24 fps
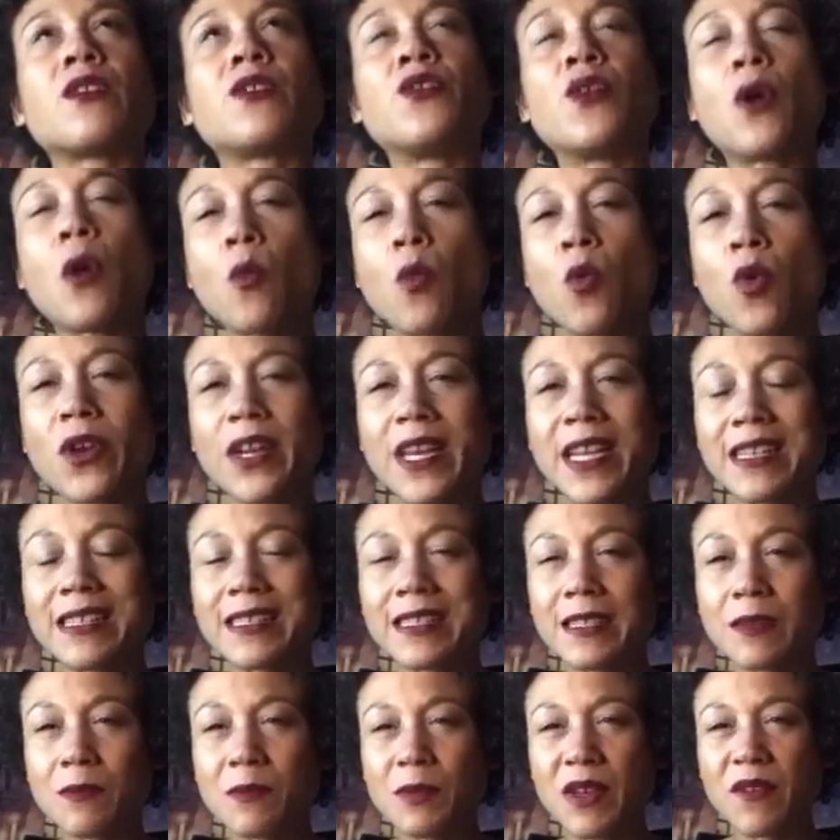not
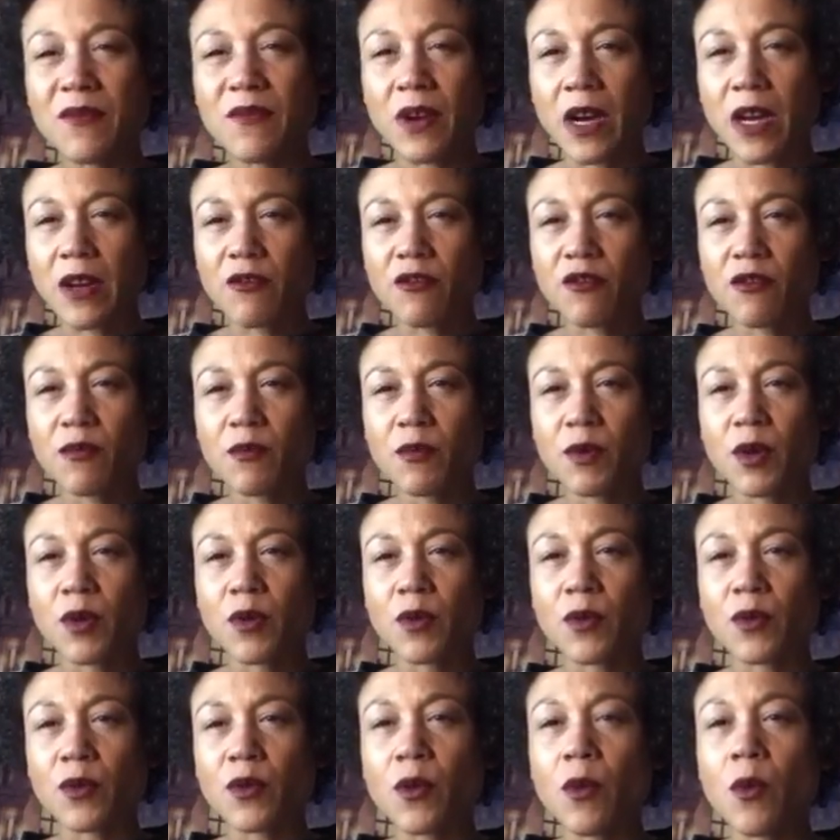wanting to be
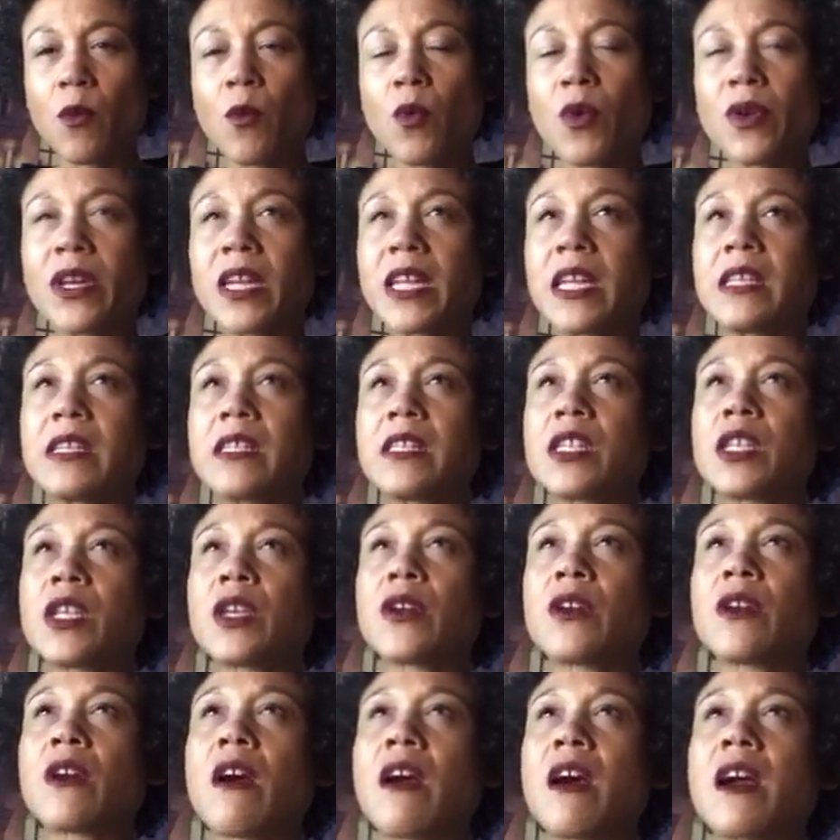vulnerable, not wanting
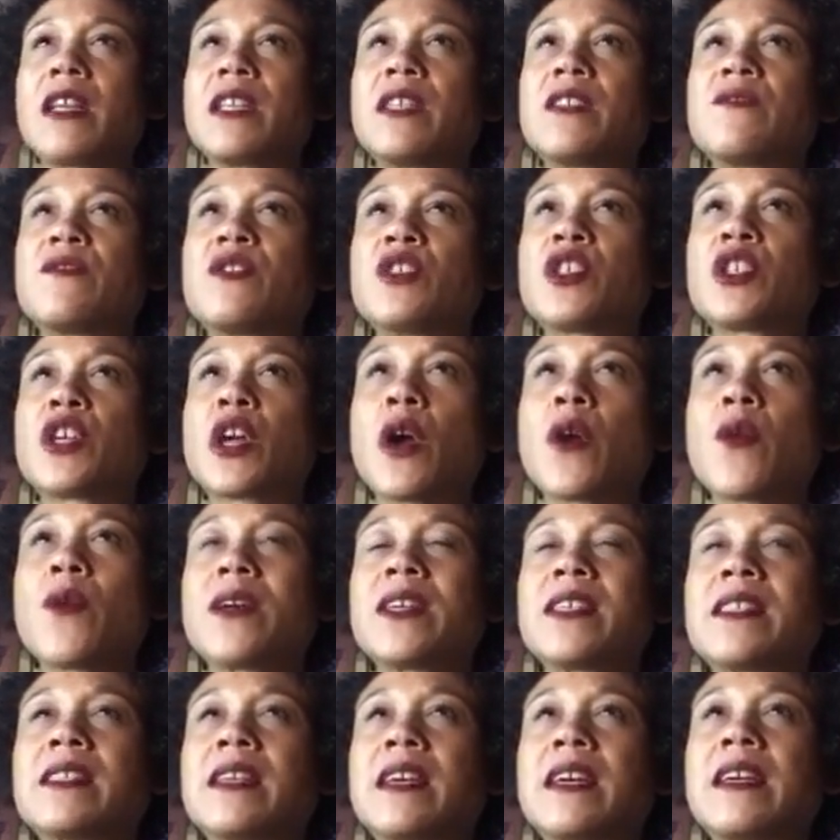to kind of show
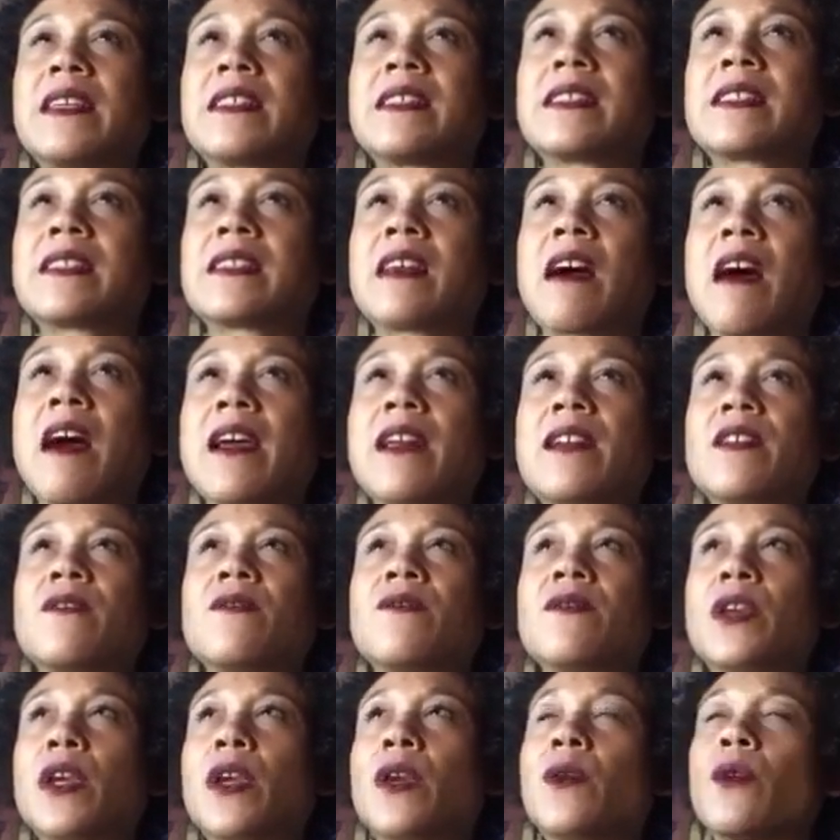a certain side
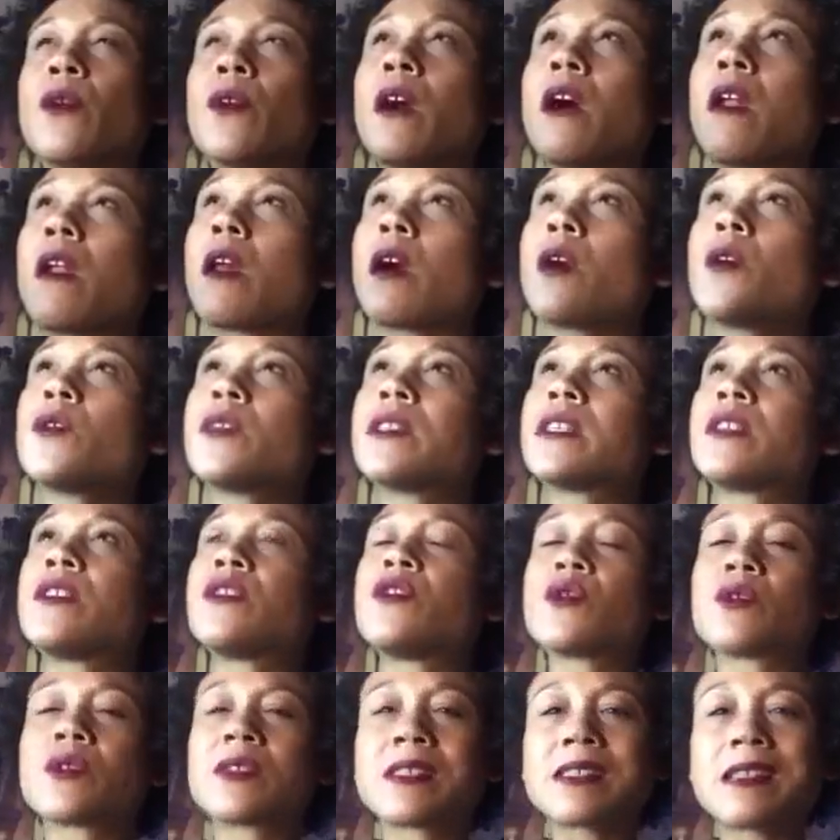of you,
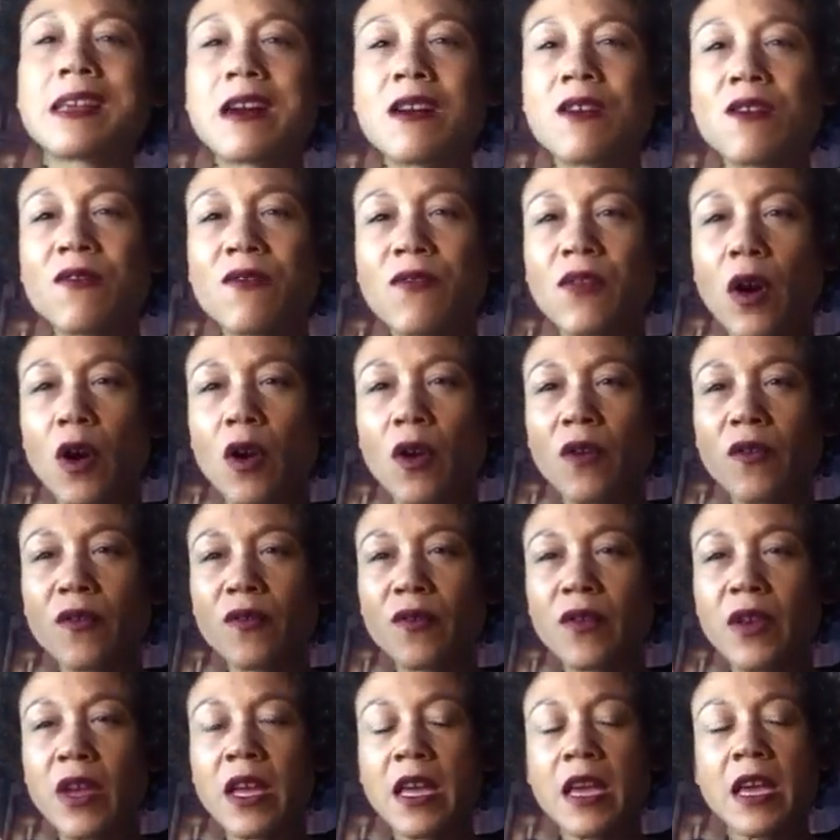closing yourself
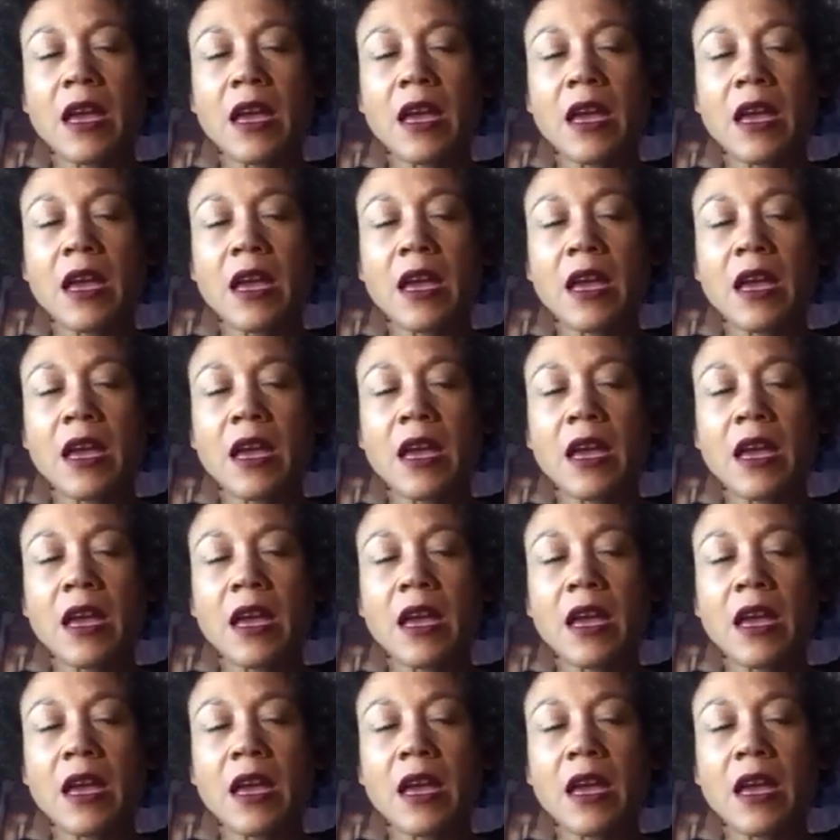off